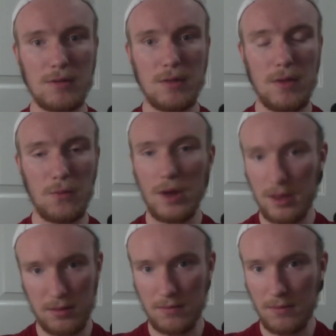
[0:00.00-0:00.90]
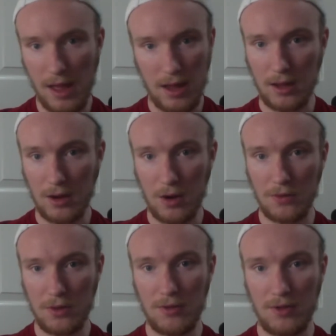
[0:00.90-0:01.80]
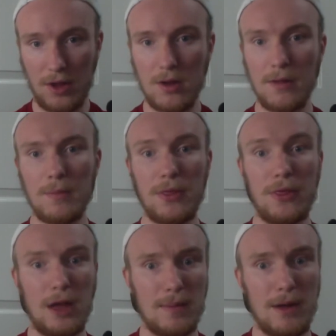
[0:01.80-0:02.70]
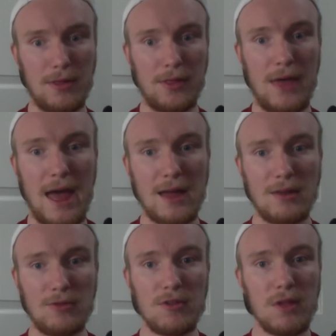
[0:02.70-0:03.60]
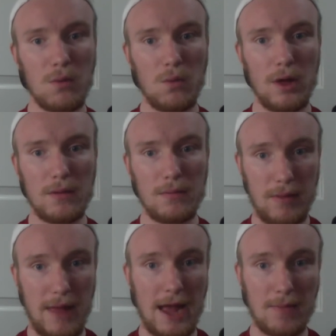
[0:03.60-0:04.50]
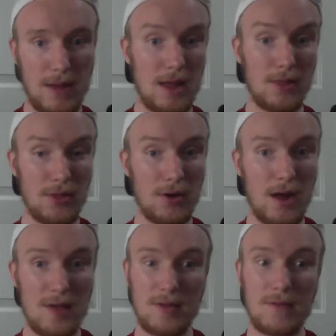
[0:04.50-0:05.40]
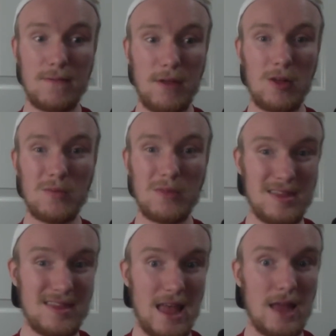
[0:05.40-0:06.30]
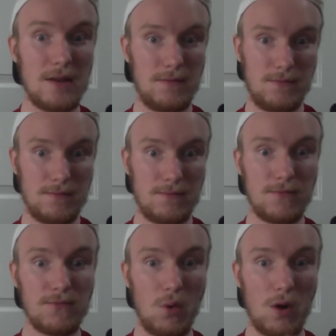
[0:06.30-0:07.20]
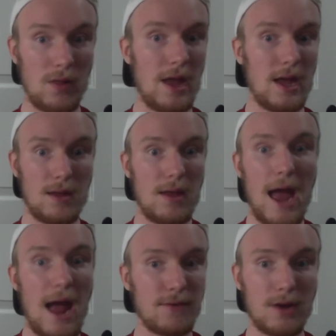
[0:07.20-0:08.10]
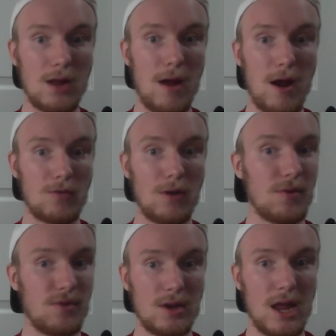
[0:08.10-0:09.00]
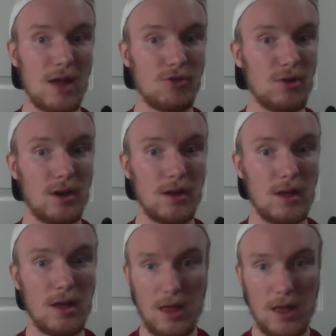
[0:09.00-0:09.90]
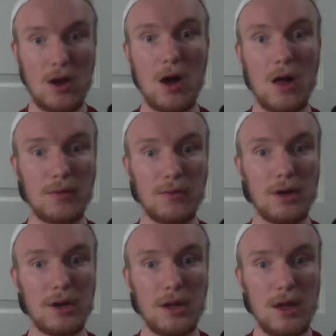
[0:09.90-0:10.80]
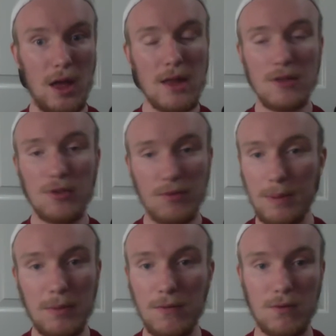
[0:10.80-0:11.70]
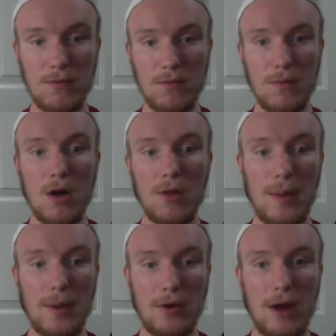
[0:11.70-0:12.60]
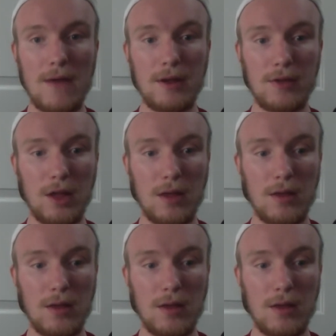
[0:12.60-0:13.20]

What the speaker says: when I heard the news, I couldn't help but think about that and just like what Black Panther as a film did for like African American representation in Hollywood and just people from all demographics. Like,